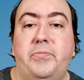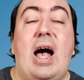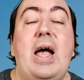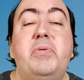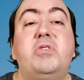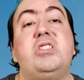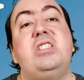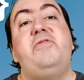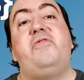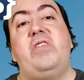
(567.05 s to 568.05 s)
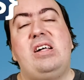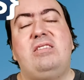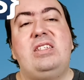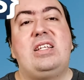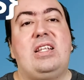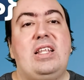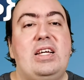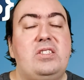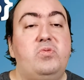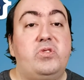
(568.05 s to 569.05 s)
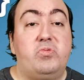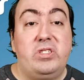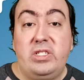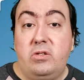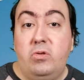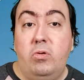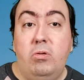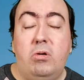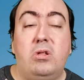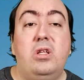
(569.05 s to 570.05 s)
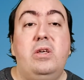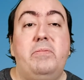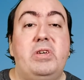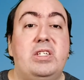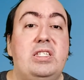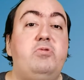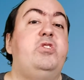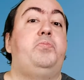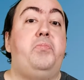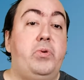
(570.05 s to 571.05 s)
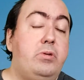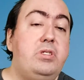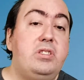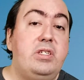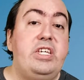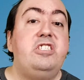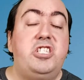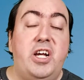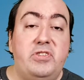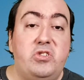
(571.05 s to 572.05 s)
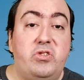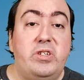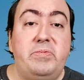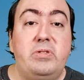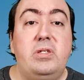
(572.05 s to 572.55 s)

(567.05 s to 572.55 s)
I personally felt that Less was really cool because it was built in JavaScript.